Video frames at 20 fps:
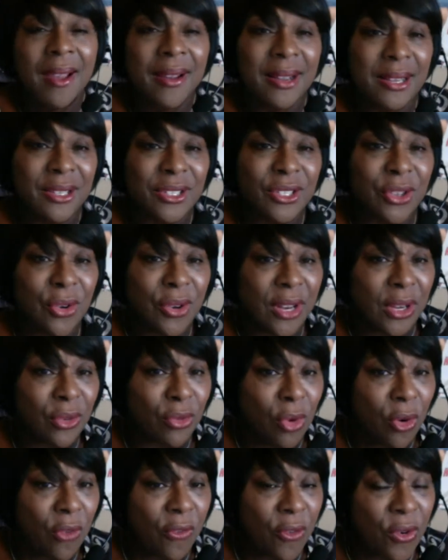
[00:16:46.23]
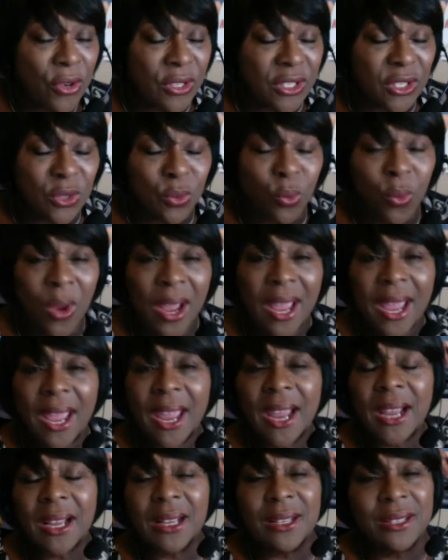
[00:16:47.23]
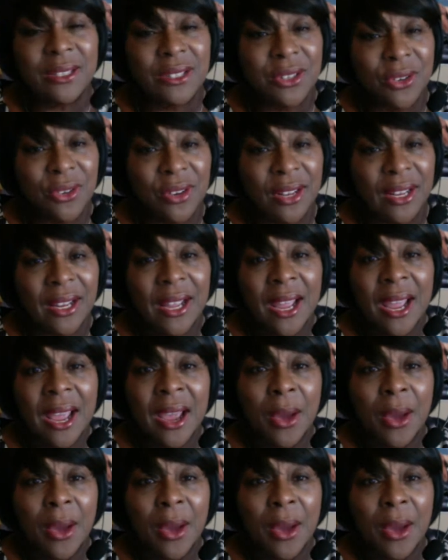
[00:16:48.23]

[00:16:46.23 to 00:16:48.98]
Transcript: concerning Roe versus Wade, concerning